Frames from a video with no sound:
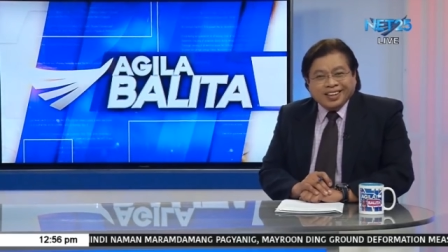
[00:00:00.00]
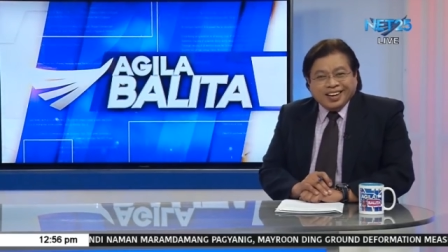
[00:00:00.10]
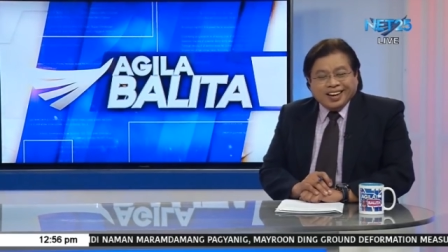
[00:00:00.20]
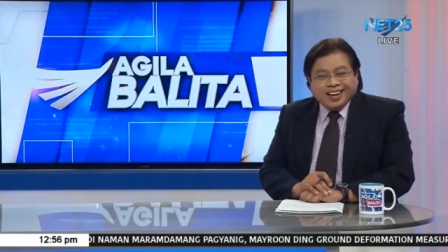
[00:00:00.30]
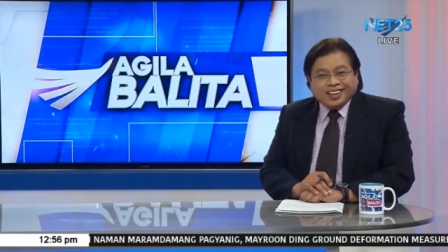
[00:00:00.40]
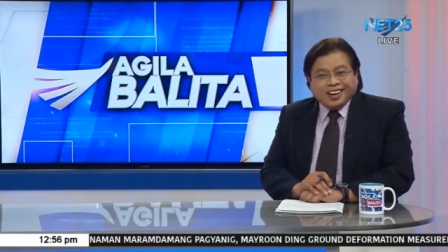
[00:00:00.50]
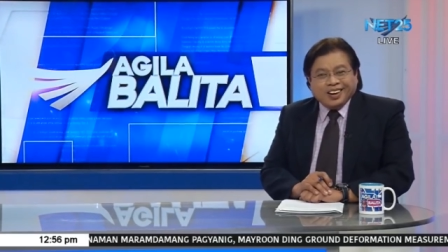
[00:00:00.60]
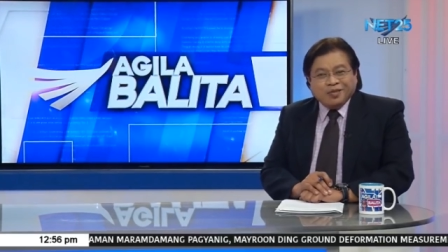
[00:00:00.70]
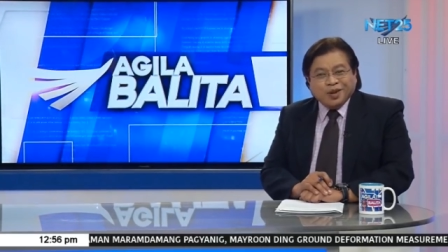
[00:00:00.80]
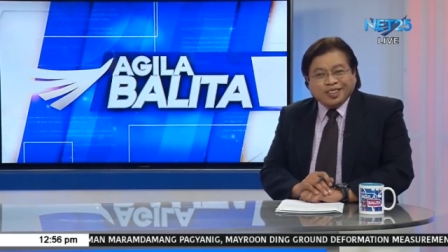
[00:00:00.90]

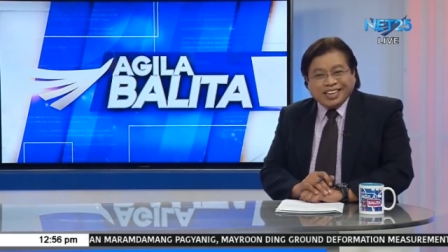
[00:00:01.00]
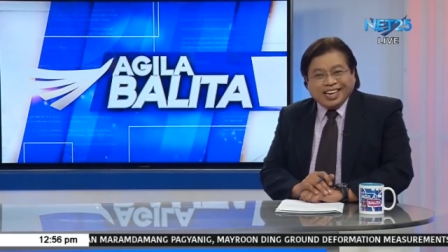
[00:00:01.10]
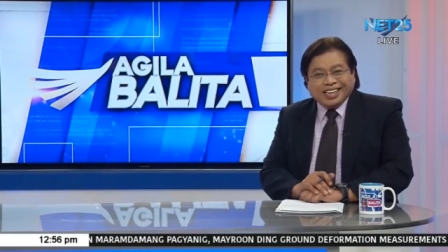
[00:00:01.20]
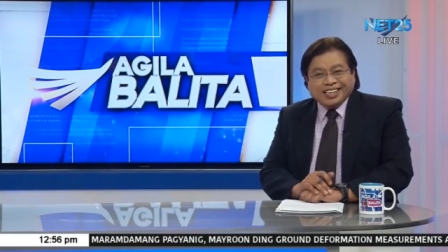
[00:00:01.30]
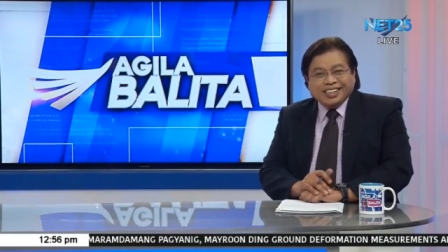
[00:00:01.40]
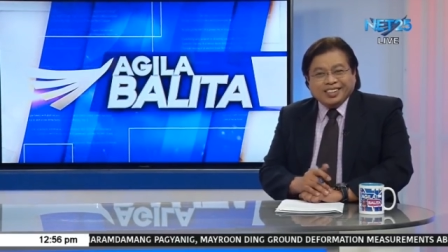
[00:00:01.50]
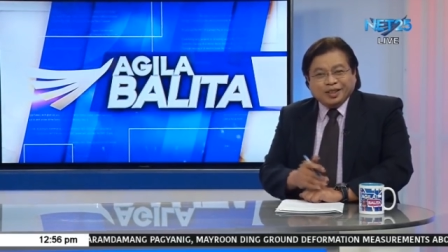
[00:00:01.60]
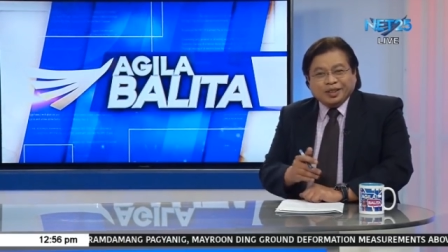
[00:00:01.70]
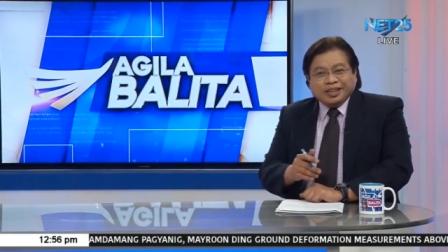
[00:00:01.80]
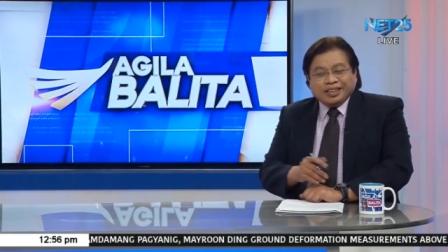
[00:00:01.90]
Letter and Music
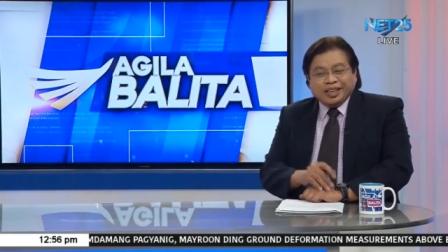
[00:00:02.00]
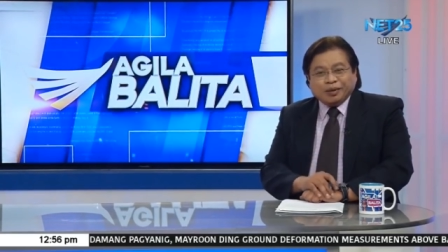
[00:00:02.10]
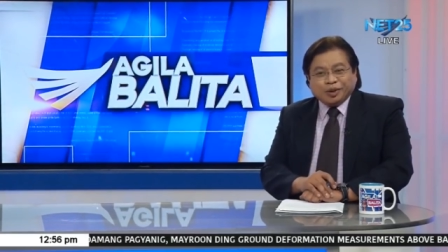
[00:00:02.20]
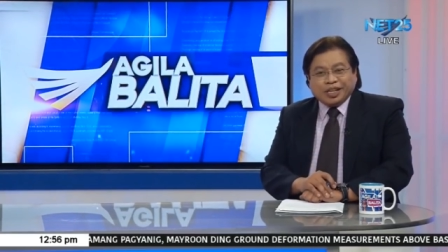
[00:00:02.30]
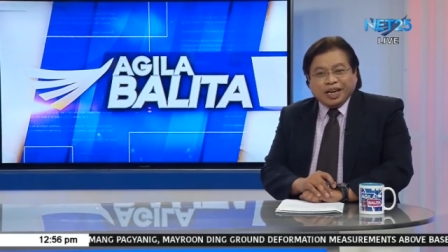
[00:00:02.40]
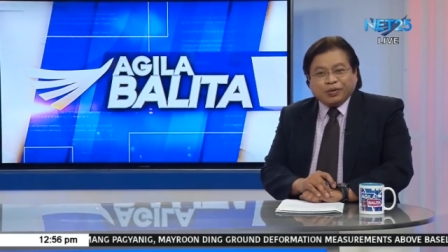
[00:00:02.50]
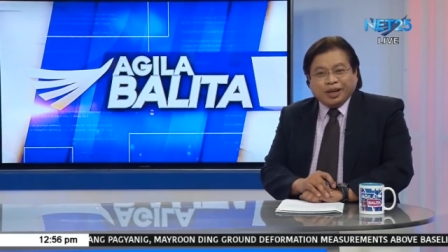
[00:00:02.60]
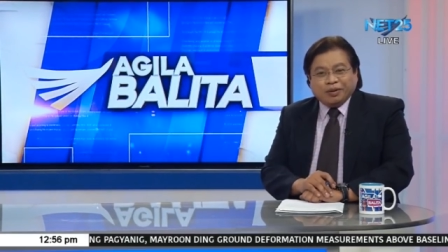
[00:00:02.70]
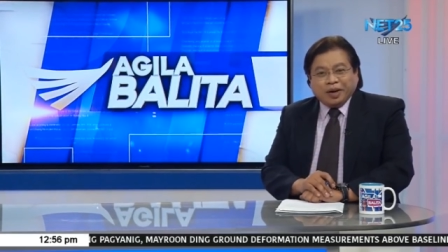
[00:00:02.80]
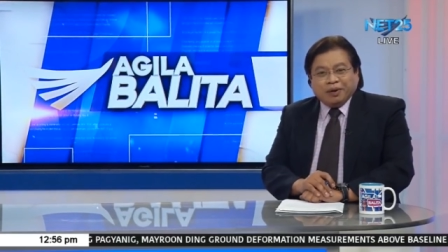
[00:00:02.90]
dito po sa Net
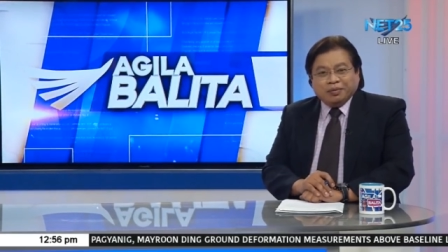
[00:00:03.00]
25.